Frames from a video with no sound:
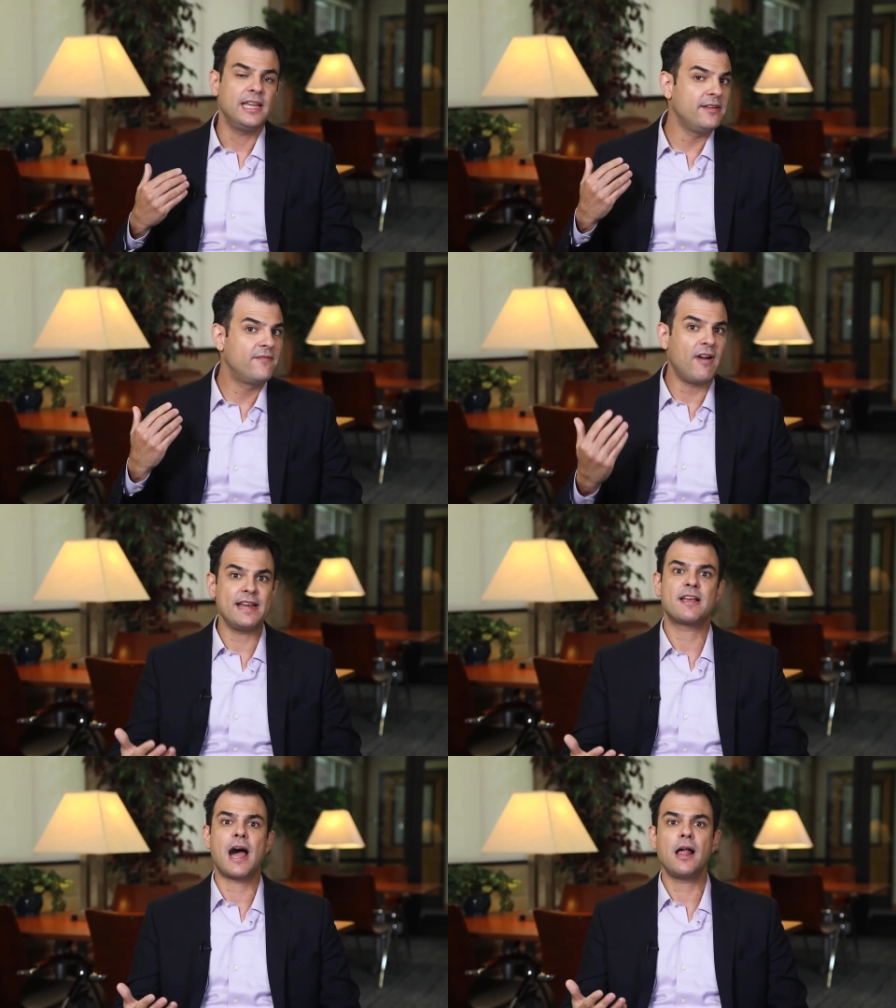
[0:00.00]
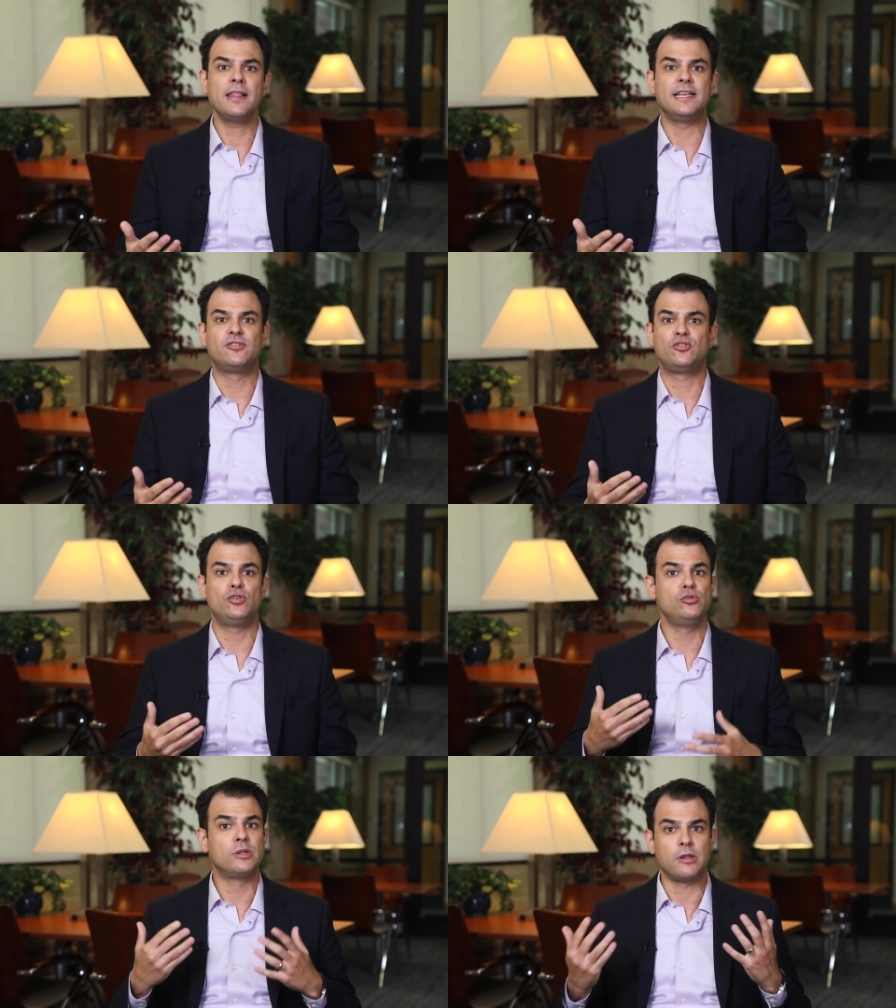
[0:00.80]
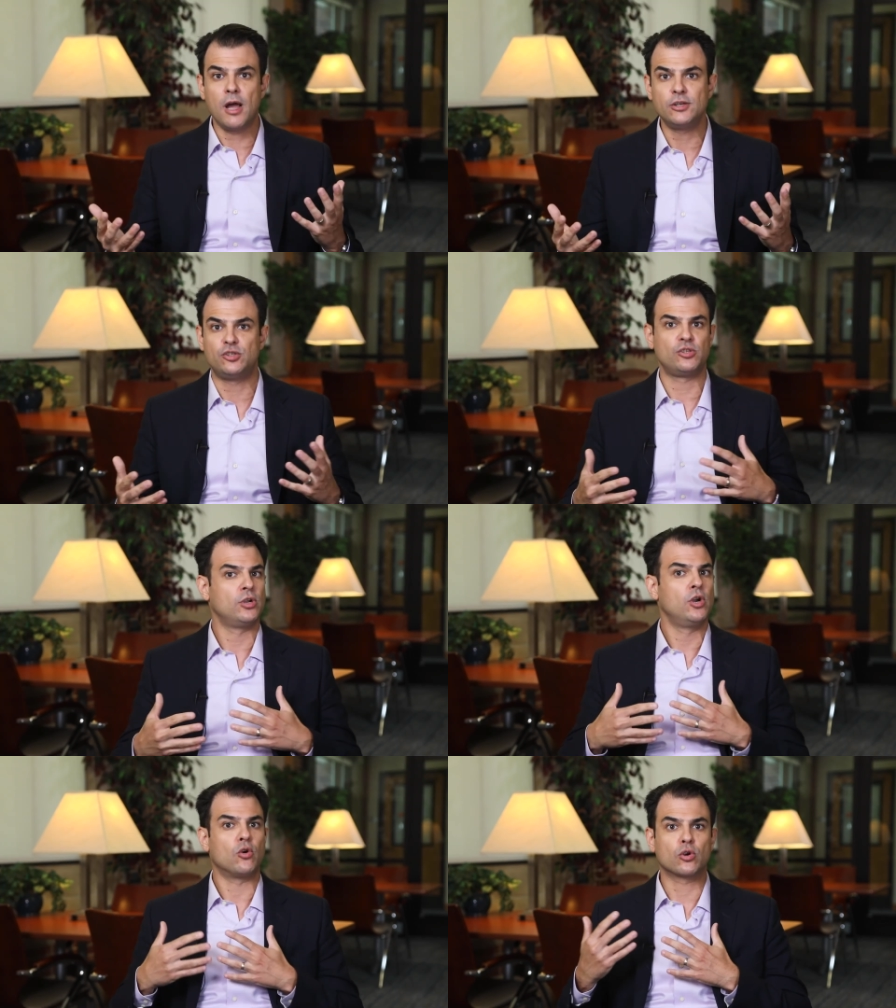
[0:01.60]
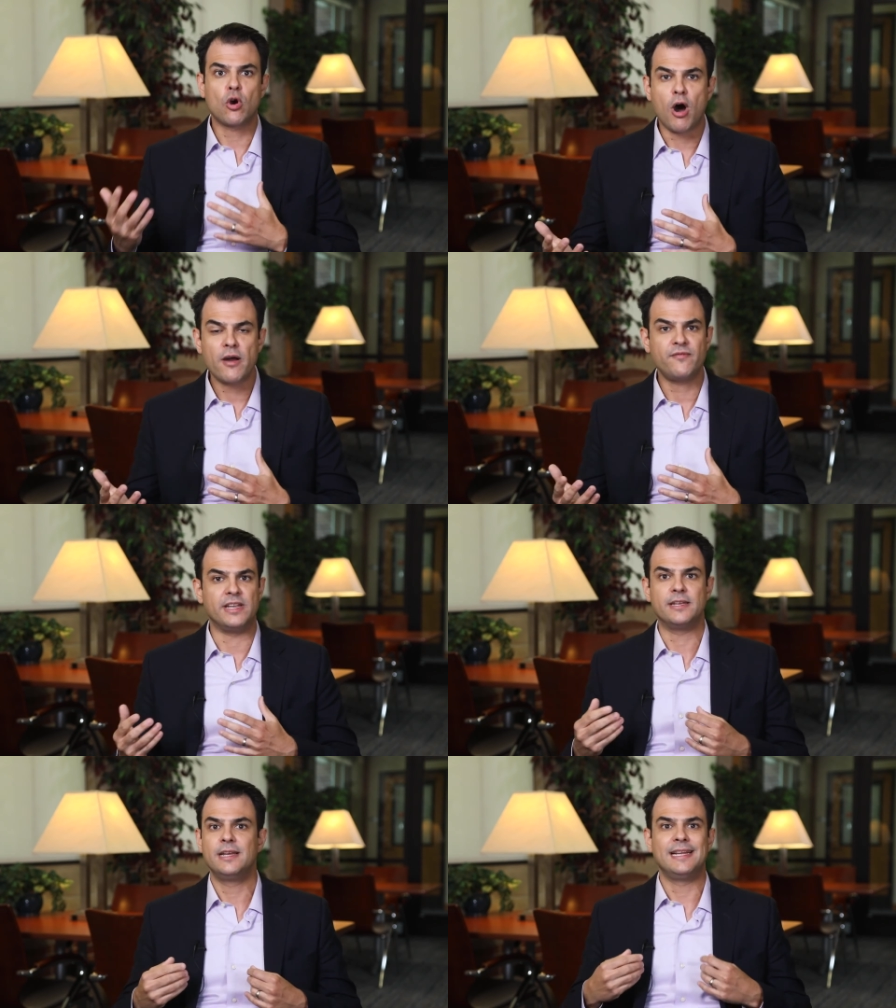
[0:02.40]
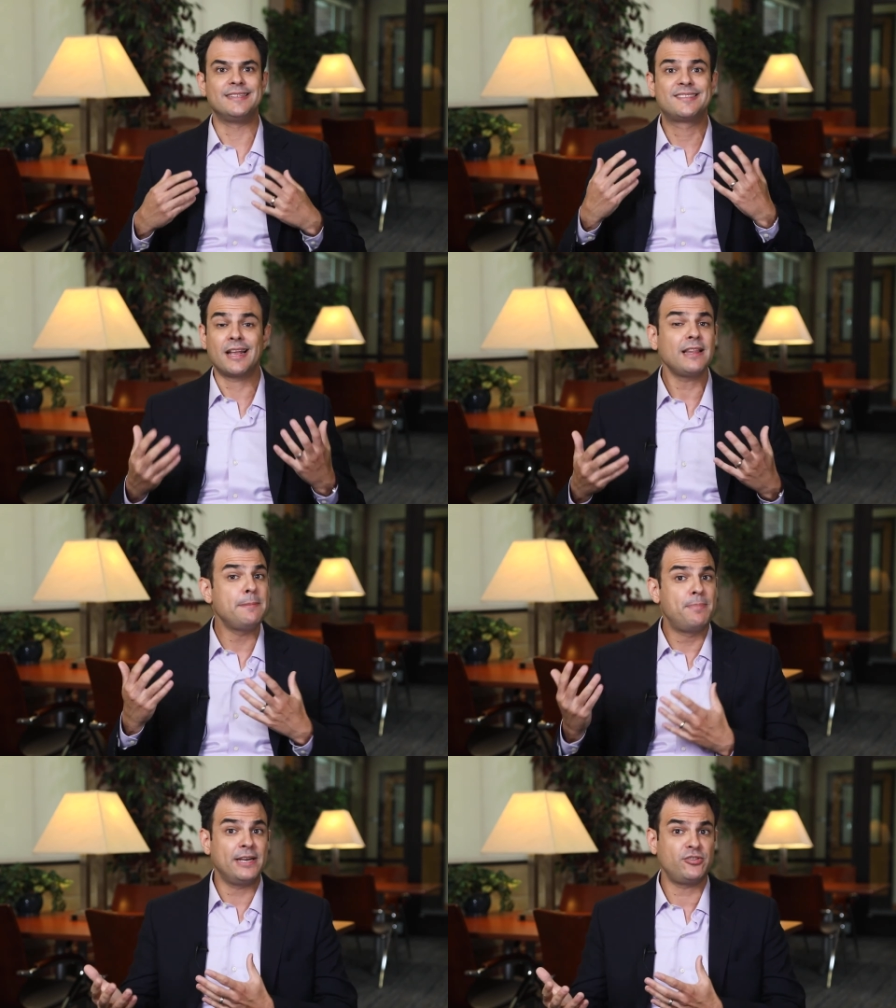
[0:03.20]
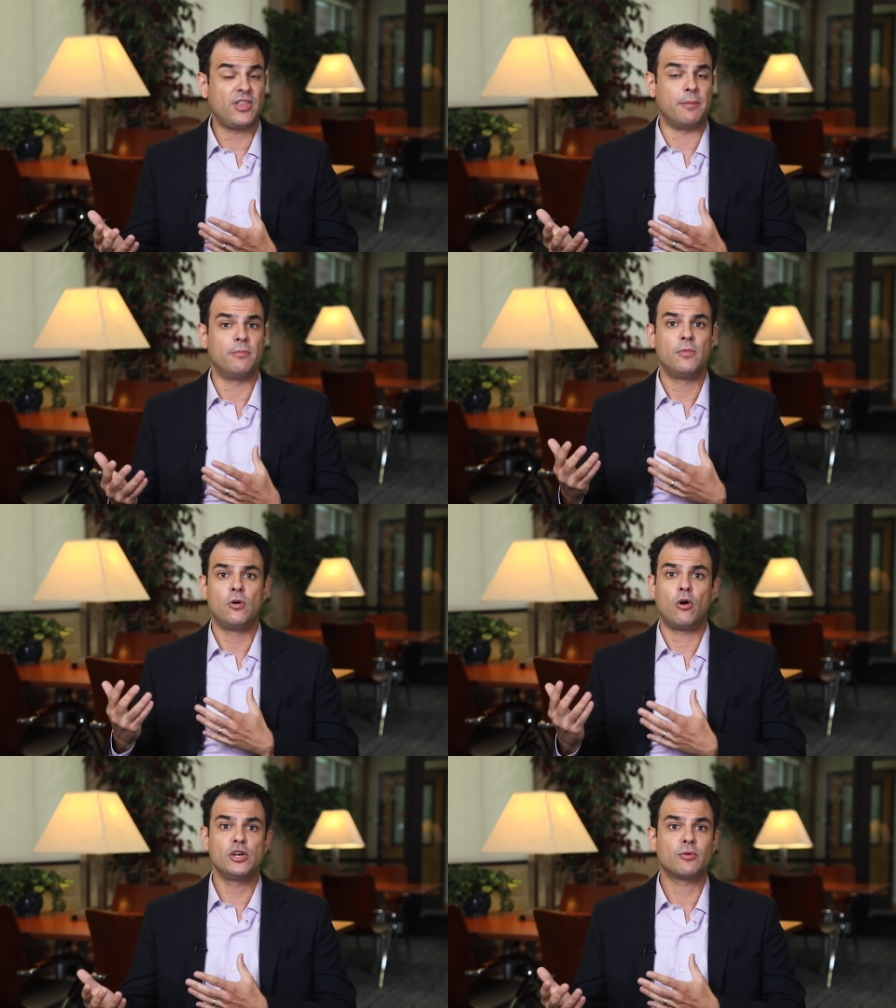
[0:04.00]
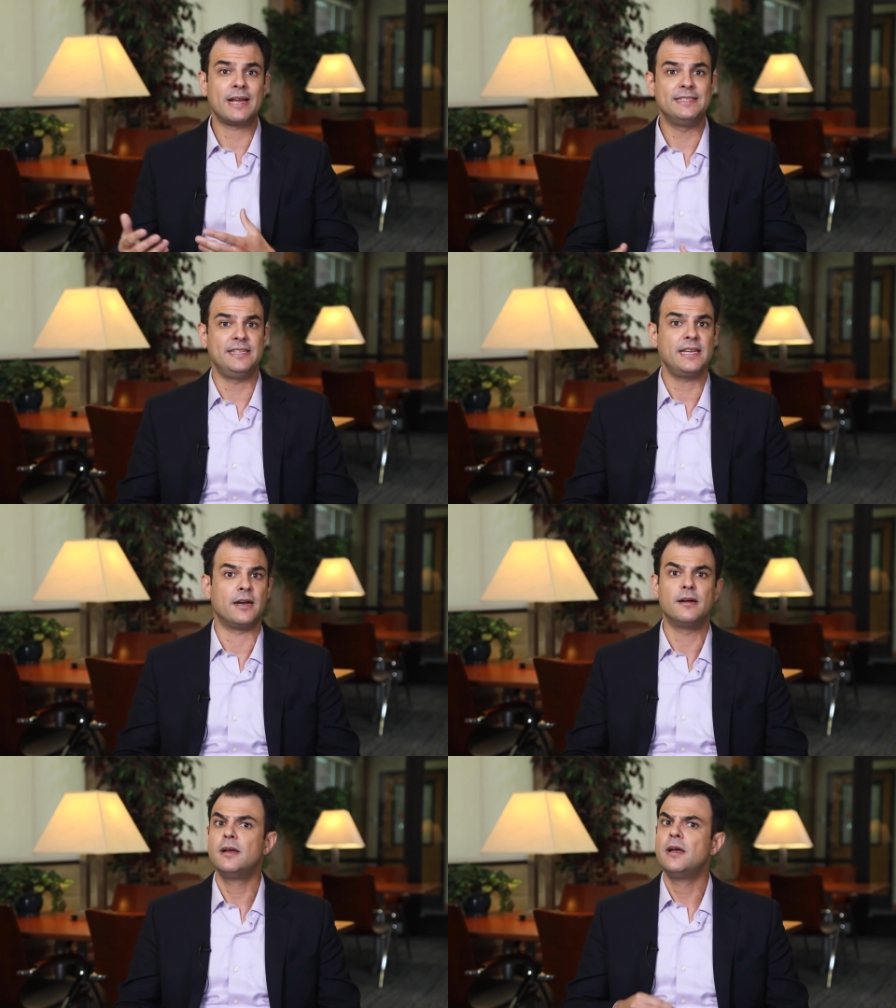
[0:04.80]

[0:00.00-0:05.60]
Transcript: Invite colleagues to lunch or coffee and subtly pitch them on your idea.